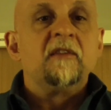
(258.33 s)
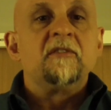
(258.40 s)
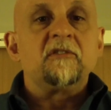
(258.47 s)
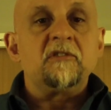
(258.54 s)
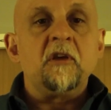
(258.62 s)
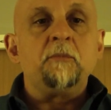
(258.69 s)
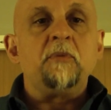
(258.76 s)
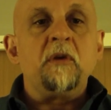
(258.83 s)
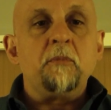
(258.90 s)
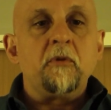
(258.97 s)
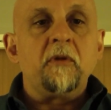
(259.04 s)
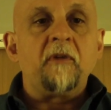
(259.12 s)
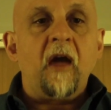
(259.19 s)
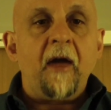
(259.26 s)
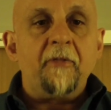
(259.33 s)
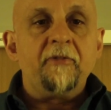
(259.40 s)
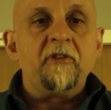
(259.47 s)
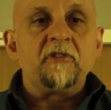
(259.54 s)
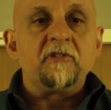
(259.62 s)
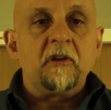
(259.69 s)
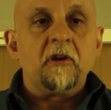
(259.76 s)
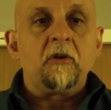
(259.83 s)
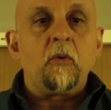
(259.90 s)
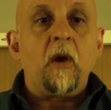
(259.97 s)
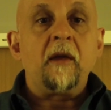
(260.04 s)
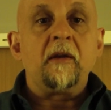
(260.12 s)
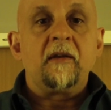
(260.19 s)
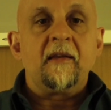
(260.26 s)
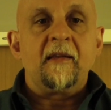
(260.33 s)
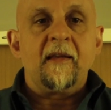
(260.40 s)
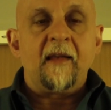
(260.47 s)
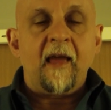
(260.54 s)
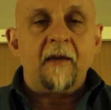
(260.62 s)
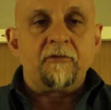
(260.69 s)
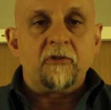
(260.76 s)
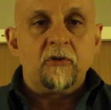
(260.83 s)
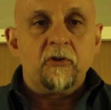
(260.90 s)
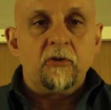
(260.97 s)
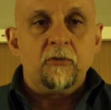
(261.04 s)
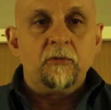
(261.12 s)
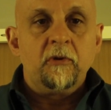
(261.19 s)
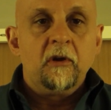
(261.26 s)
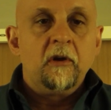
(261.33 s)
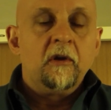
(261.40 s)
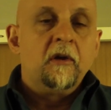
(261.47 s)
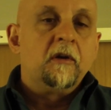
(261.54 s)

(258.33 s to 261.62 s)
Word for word: Some people have gotten this integrated in an afternoon.